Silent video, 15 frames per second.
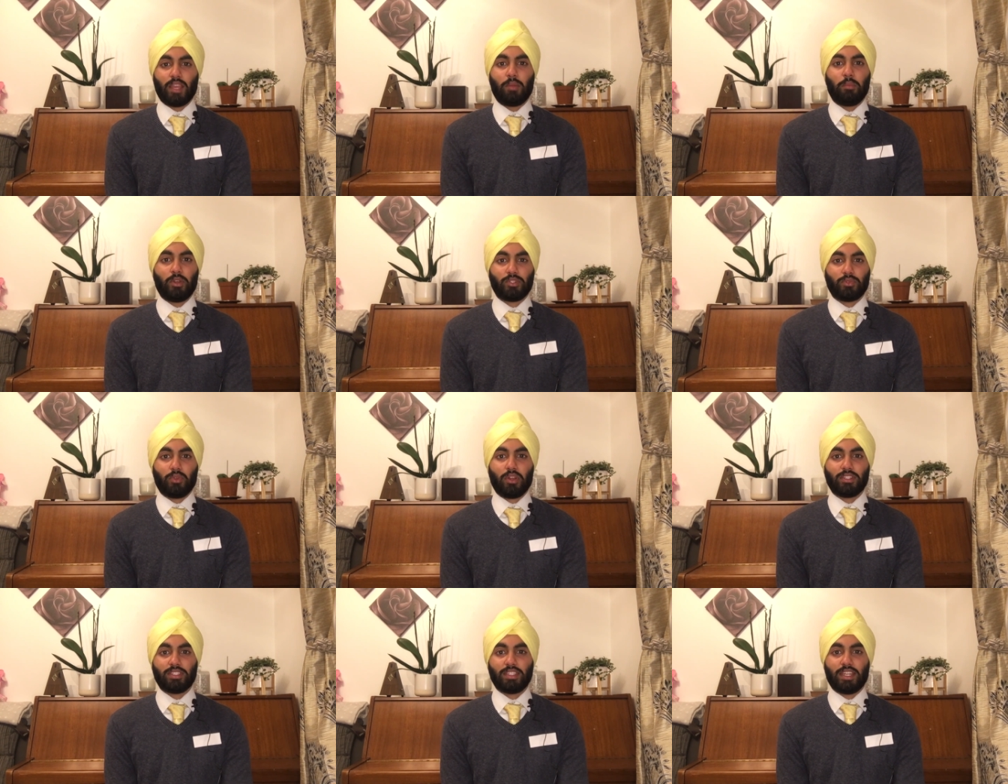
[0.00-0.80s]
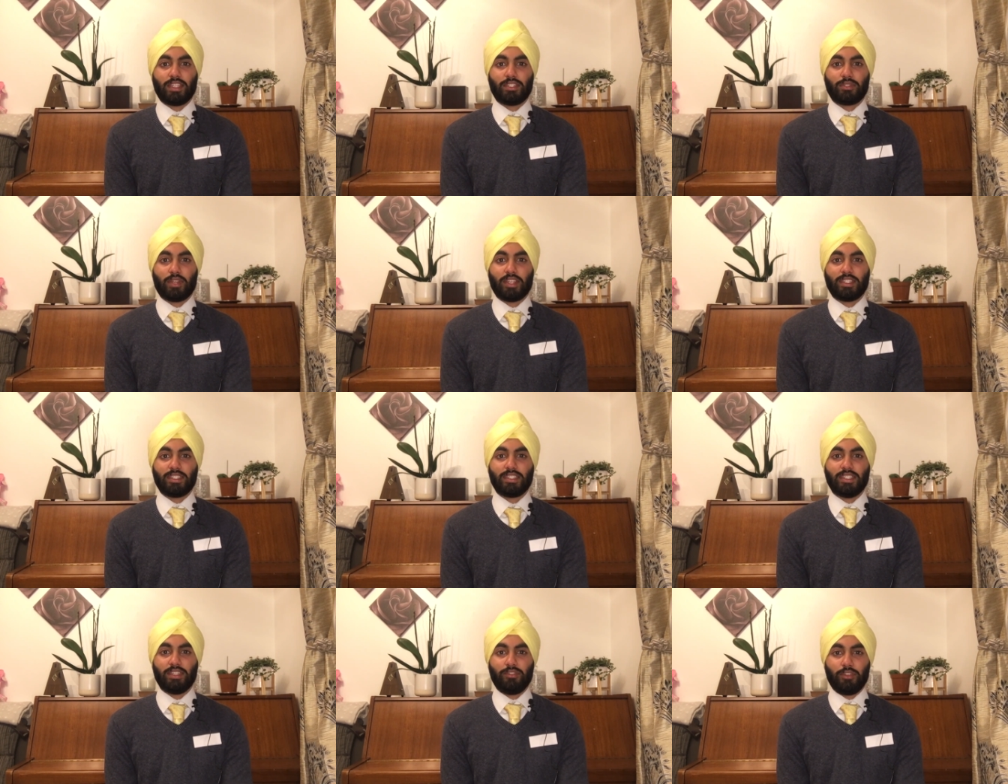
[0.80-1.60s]
much rather than trying to
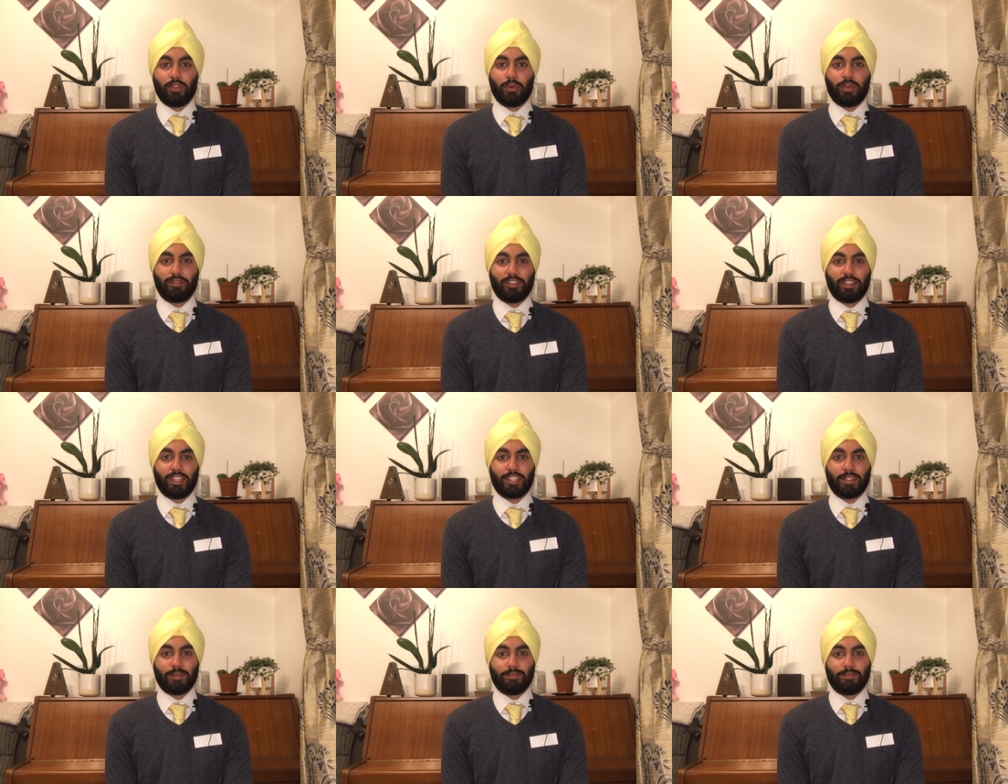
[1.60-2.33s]
see if you know everything.